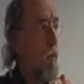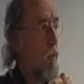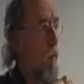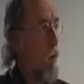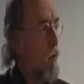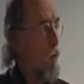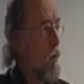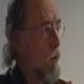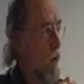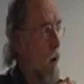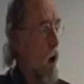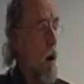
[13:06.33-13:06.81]

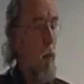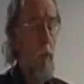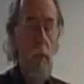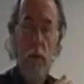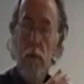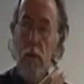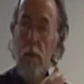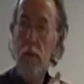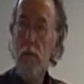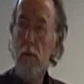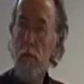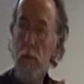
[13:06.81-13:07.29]
most
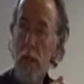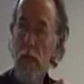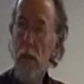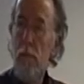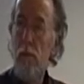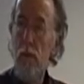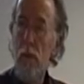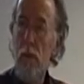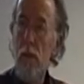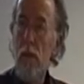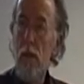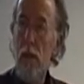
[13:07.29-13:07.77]
competent
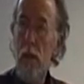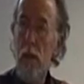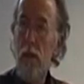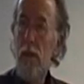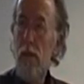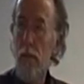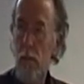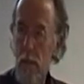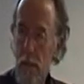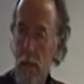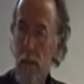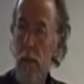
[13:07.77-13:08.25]
people
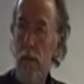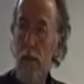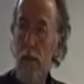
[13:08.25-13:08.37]
to be